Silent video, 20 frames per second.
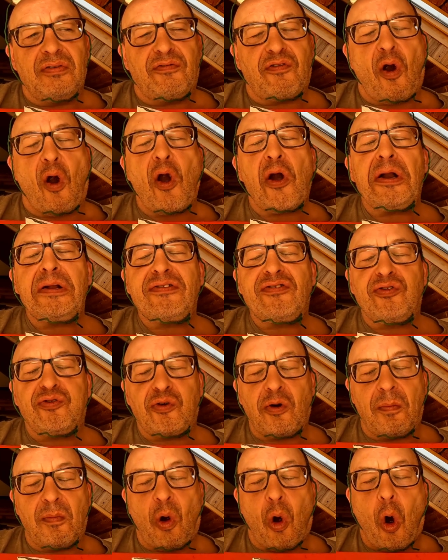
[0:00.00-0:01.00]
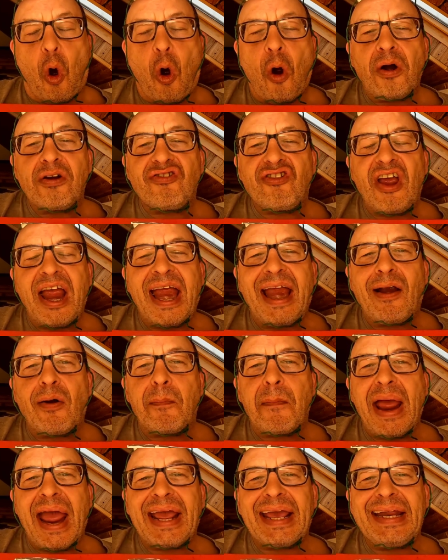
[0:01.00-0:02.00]
furled from horsehair
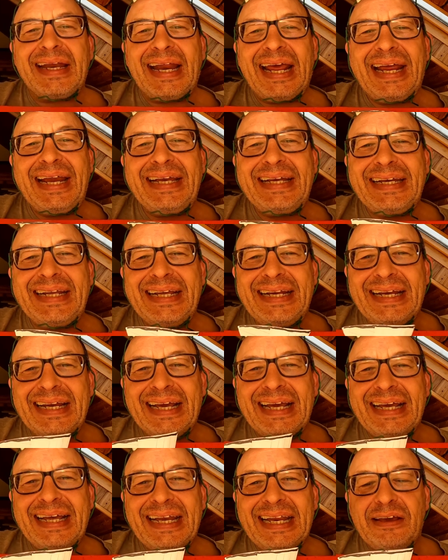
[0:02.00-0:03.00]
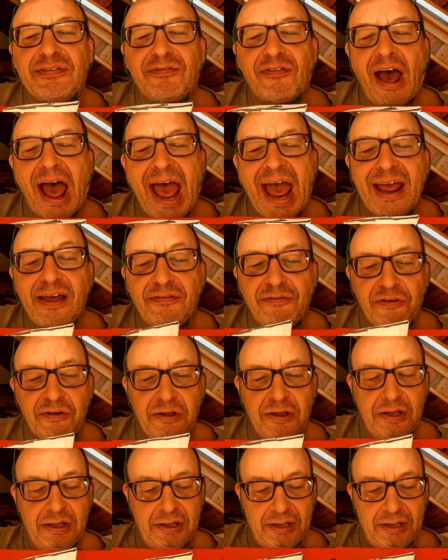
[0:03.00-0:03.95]
back in 1885,